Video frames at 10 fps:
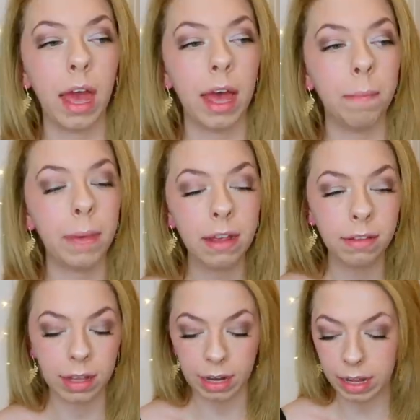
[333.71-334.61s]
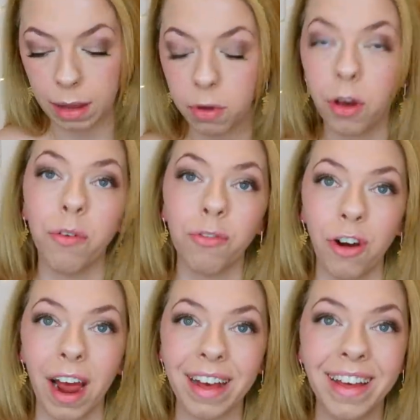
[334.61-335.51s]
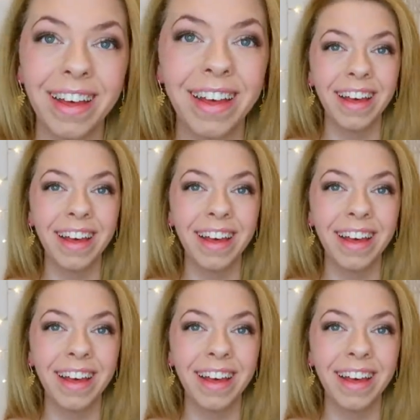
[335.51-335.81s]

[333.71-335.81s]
And basically, I'm going off track,